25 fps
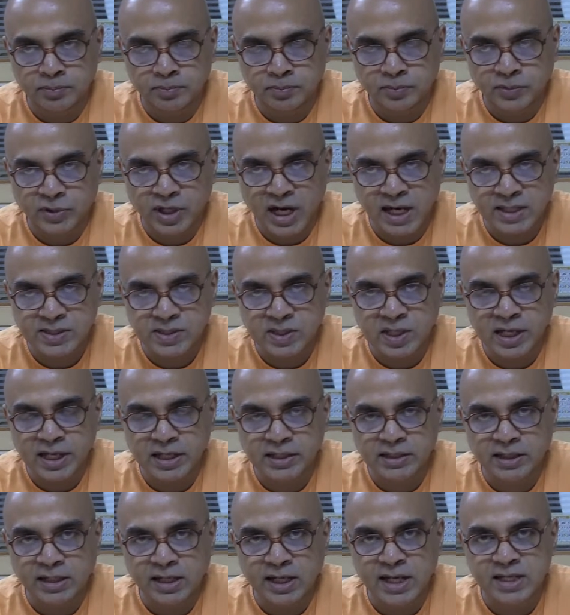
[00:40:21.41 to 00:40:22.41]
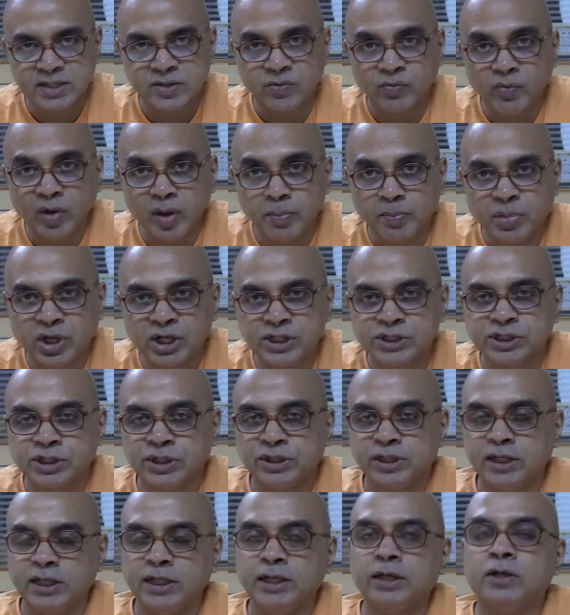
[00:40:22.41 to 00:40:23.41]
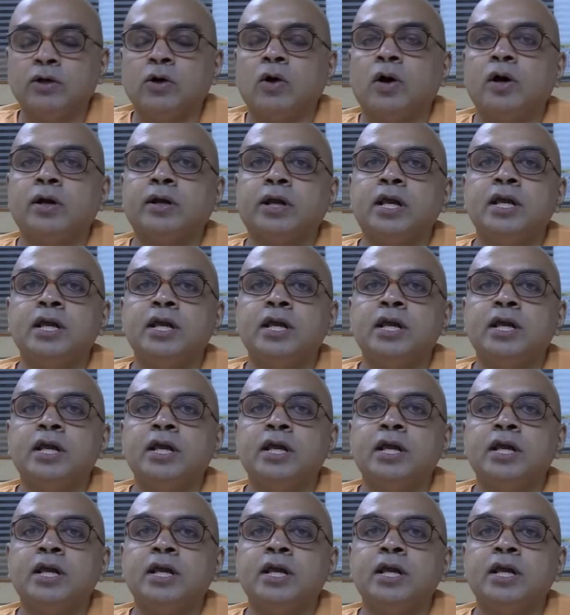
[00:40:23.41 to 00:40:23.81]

translated as vibhajati or